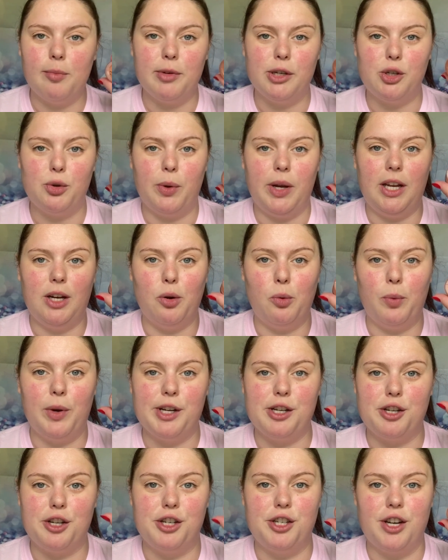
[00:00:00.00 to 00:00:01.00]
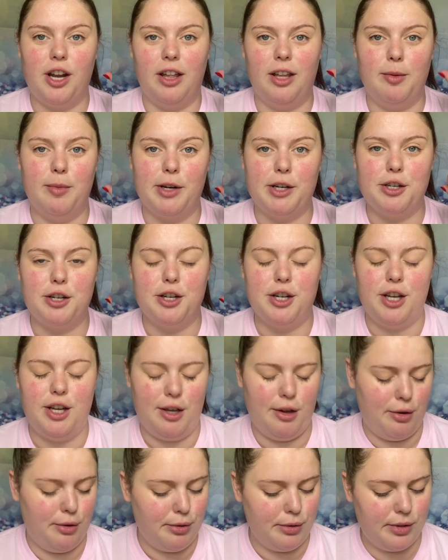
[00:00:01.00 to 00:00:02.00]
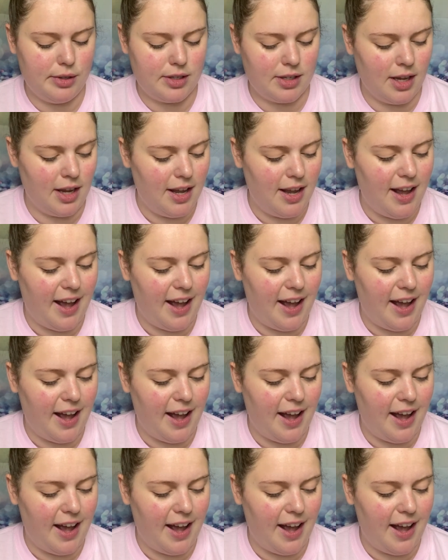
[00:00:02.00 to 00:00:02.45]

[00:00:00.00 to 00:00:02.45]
between which Jelly Much to use.